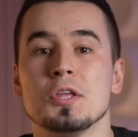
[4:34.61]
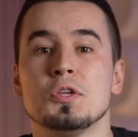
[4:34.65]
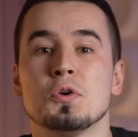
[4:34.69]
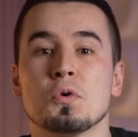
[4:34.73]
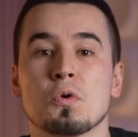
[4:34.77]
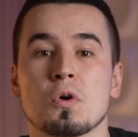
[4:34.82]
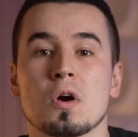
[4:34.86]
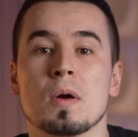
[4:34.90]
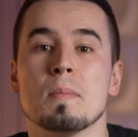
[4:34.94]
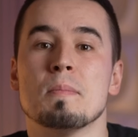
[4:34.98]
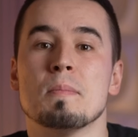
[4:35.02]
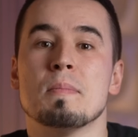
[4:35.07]

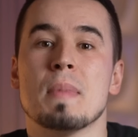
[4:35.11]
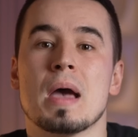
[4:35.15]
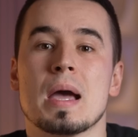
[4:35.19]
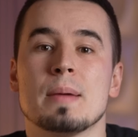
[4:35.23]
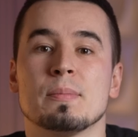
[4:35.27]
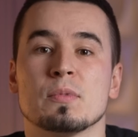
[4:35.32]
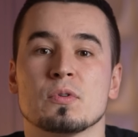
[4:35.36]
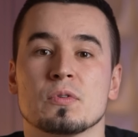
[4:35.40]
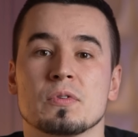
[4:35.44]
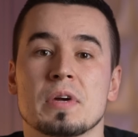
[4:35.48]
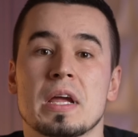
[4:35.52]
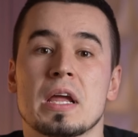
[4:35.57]
your
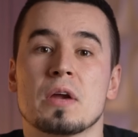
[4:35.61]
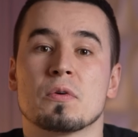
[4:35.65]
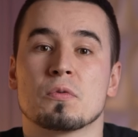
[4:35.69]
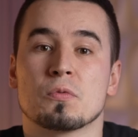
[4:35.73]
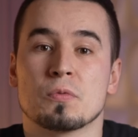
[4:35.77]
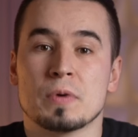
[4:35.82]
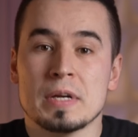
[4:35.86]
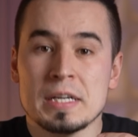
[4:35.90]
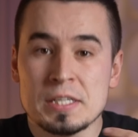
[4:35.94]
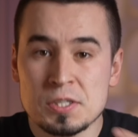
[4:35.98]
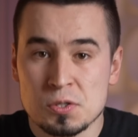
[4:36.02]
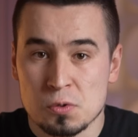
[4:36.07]
memory
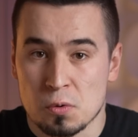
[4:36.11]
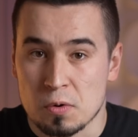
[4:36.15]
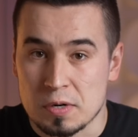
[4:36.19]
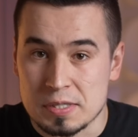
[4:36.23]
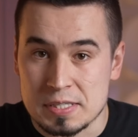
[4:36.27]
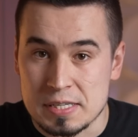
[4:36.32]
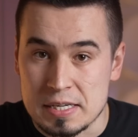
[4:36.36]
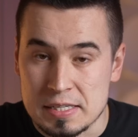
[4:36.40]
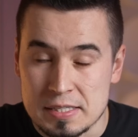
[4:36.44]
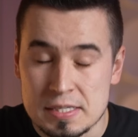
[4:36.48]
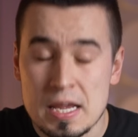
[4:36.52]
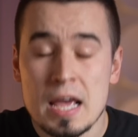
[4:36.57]

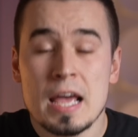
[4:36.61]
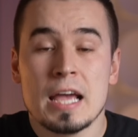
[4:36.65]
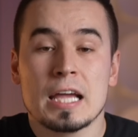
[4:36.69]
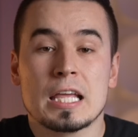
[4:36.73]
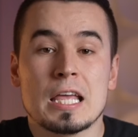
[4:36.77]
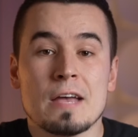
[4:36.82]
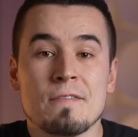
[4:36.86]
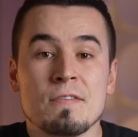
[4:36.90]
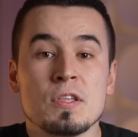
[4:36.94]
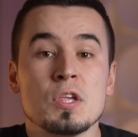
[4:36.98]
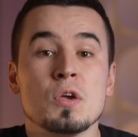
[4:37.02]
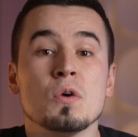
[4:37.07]
resources,
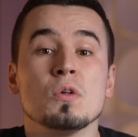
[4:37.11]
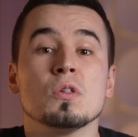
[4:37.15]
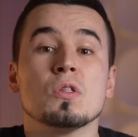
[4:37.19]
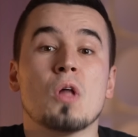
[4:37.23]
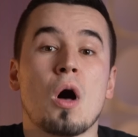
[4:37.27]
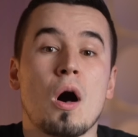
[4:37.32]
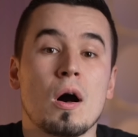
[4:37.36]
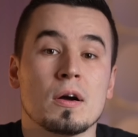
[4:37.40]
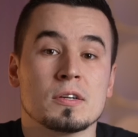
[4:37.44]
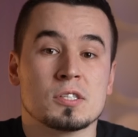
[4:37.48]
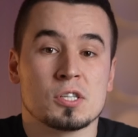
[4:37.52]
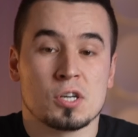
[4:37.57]
giving you
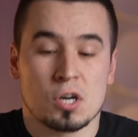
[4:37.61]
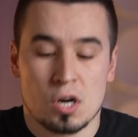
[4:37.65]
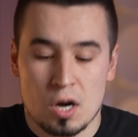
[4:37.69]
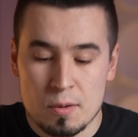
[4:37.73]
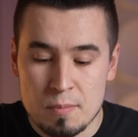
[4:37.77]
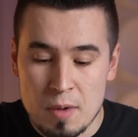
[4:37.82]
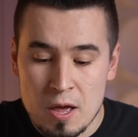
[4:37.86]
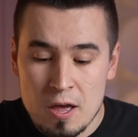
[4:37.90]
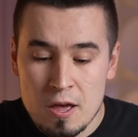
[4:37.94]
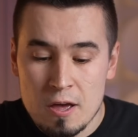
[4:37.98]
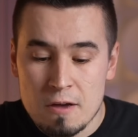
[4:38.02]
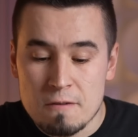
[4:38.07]

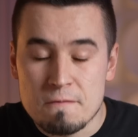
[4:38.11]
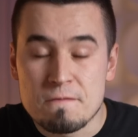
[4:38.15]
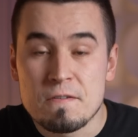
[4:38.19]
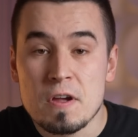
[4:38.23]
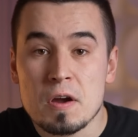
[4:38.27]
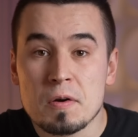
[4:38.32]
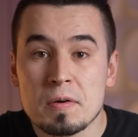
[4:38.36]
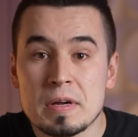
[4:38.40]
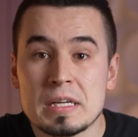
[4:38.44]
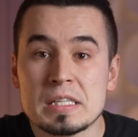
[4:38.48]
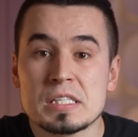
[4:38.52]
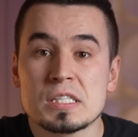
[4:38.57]
long-term,
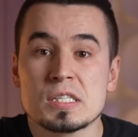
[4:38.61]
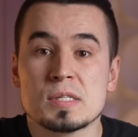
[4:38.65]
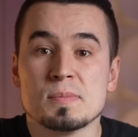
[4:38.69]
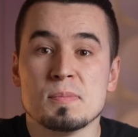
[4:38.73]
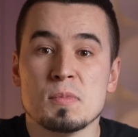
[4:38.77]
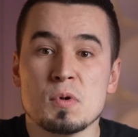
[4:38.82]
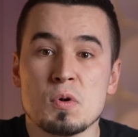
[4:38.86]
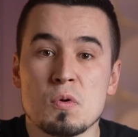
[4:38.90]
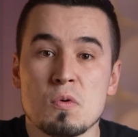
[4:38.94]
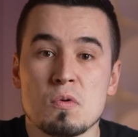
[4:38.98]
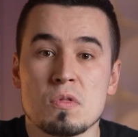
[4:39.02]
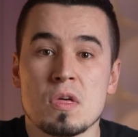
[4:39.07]
very
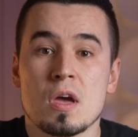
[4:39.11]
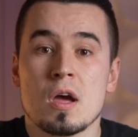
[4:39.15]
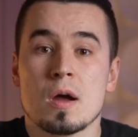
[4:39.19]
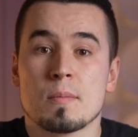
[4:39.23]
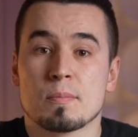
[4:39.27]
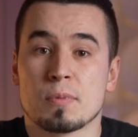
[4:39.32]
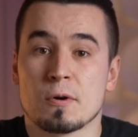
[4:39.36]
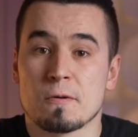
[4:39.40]
smooth